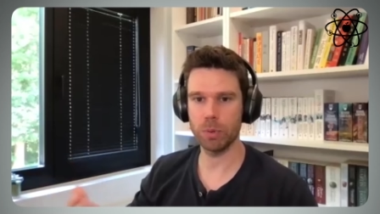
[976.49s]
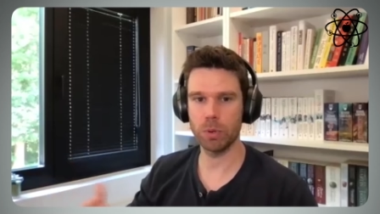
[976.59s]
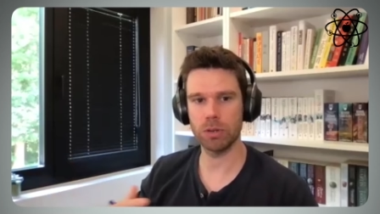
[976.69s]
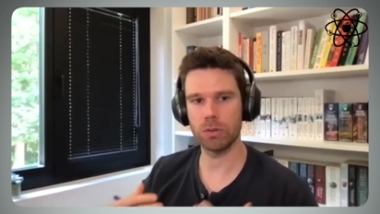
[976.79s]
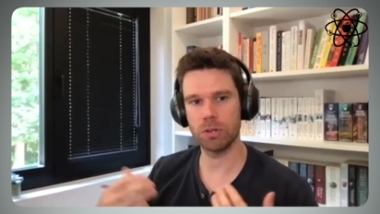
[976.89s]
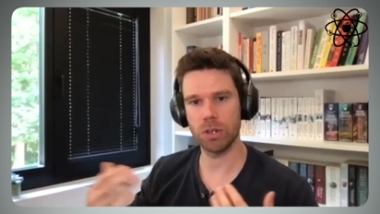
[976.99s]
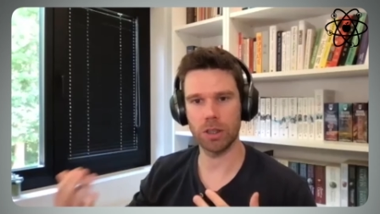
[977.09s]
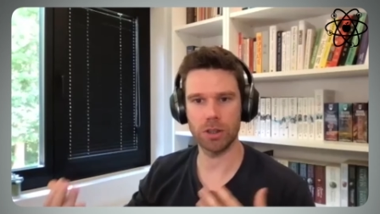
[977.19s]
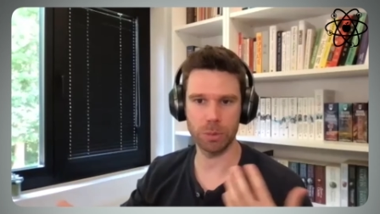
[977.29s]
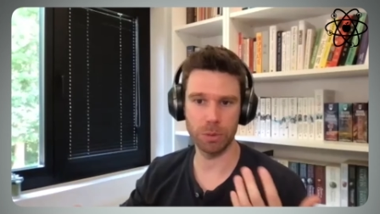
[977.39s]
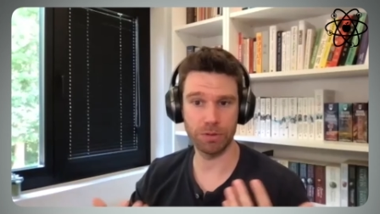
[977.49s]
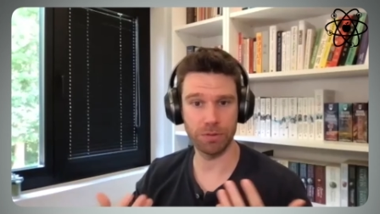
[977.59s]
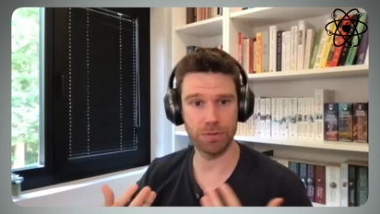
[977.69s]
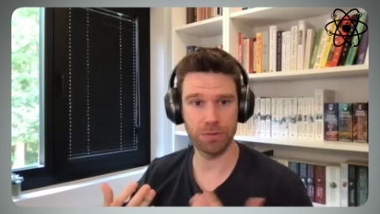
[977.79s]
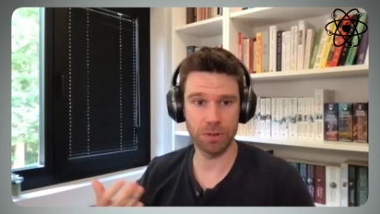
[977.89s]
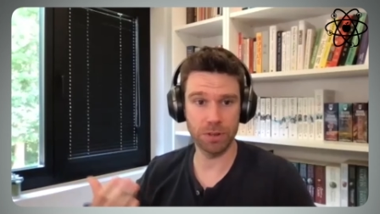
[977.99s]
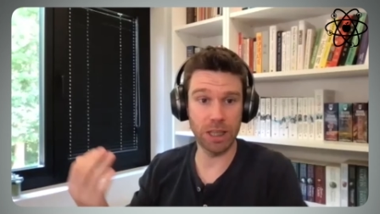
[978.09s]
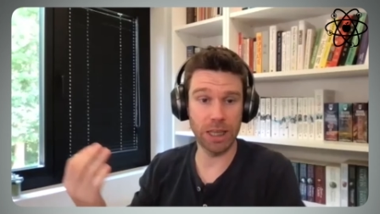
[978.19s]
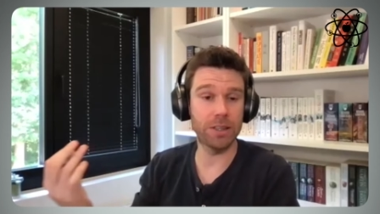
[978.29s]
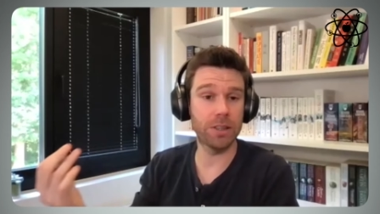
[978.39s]
What are some of the
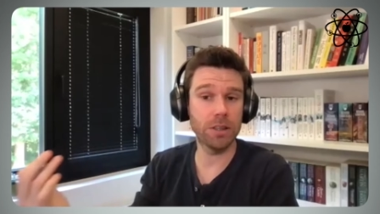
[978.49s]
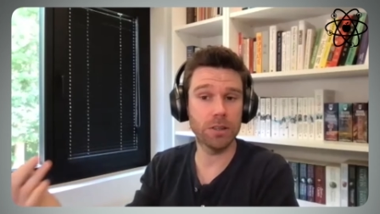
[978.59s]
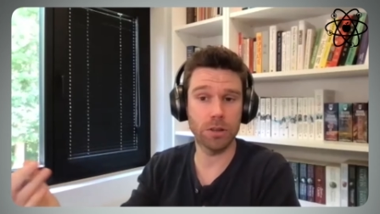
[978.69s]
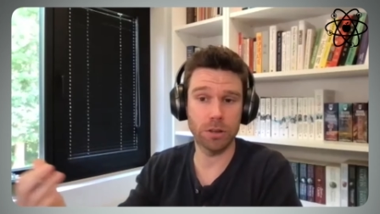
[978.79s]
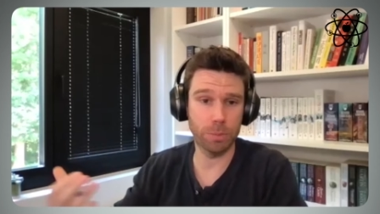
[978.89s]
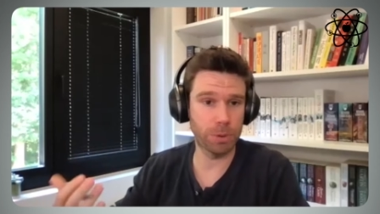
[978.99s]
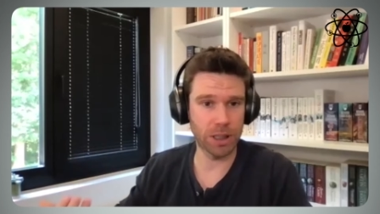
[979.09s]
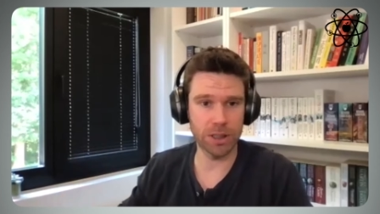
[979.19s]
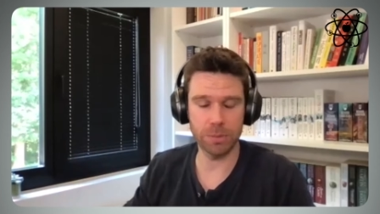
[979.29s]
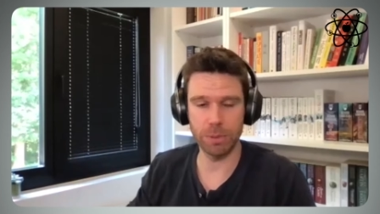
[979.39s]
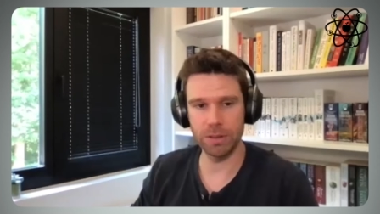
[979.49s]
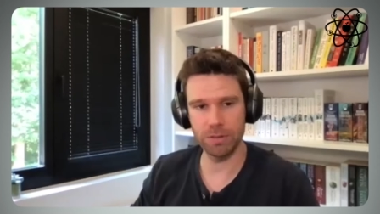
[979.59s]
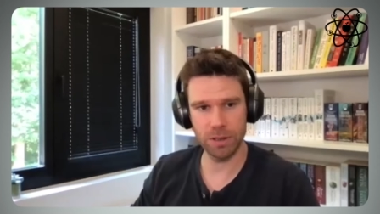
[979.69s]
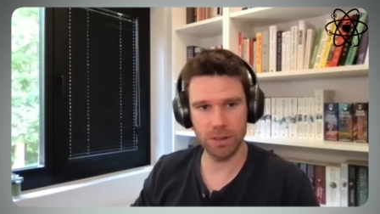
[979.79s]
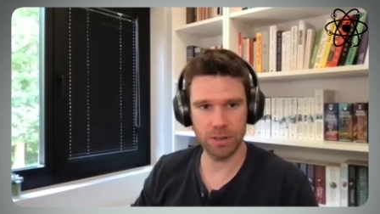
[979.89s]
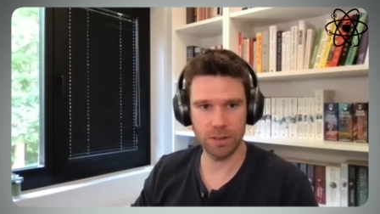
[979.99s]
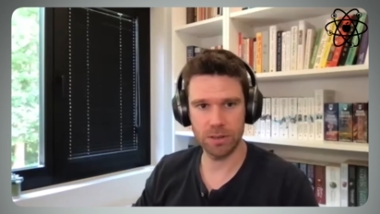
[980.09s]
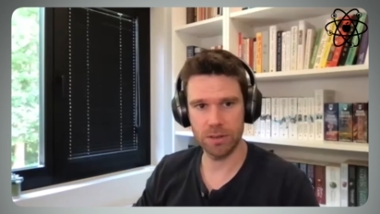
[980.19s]
dangers or the potential benefits?